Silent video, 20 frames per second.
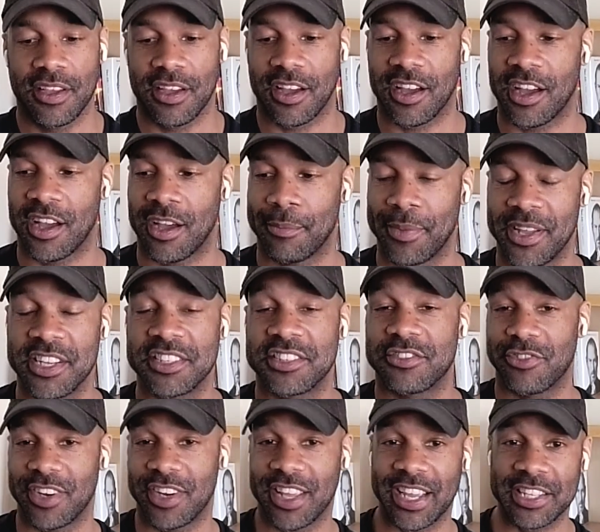And it's
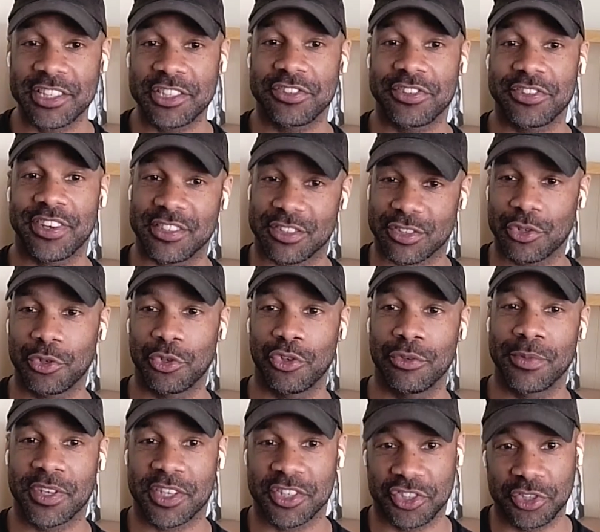really interesting. It's cool
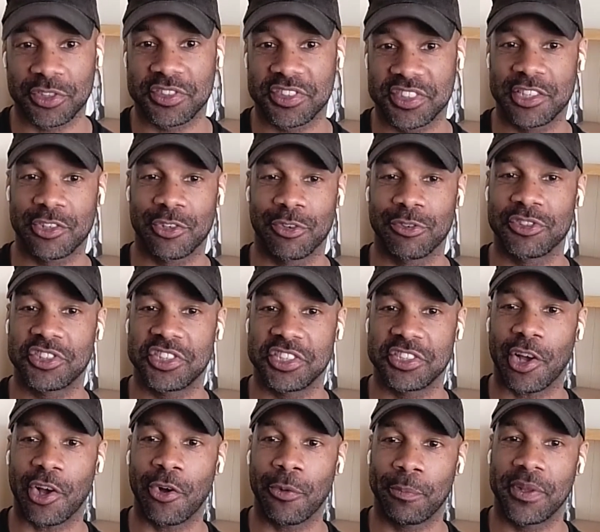because you'll see the Google
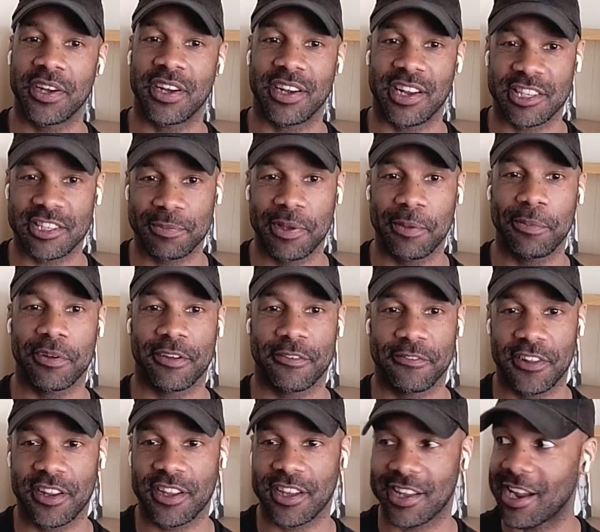Sheets open, and as people are
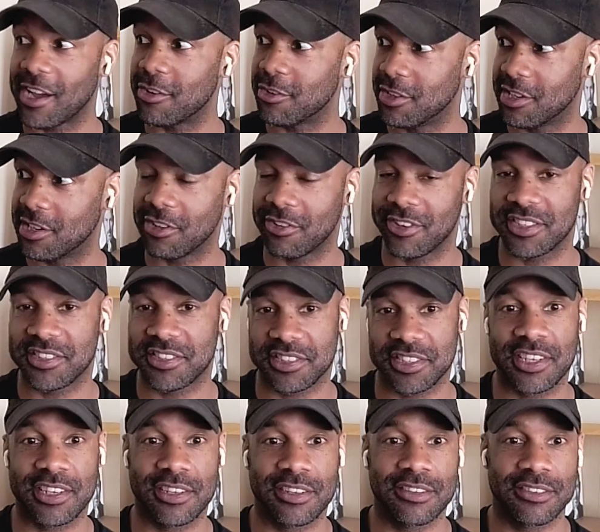filling it out, you literally
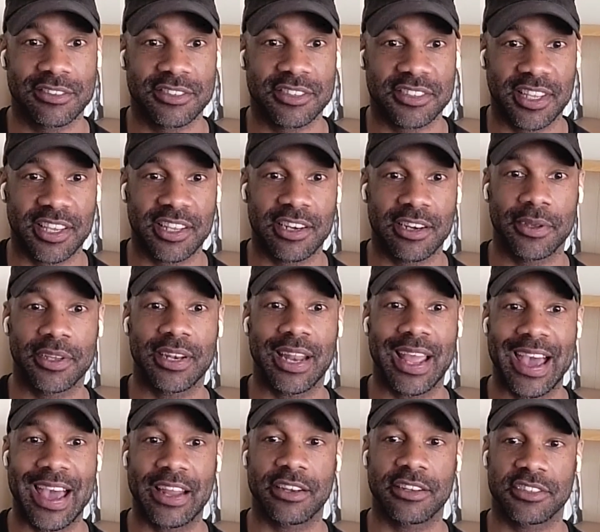see the data being
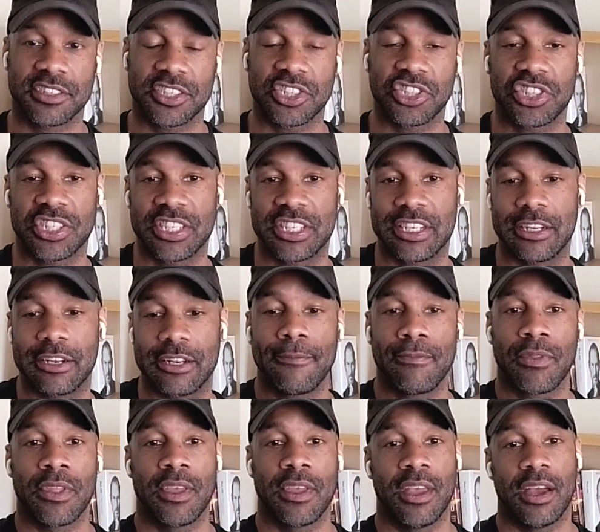added to the sheet.
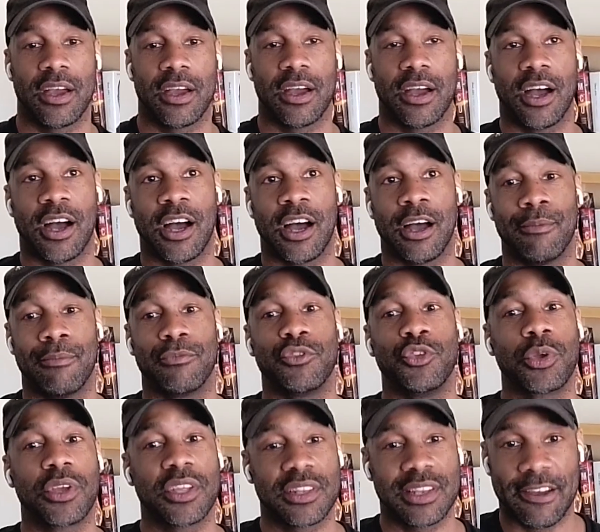
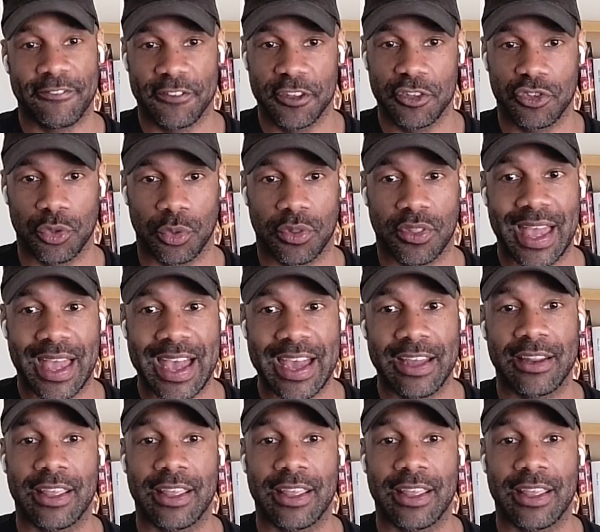You could definitely do that.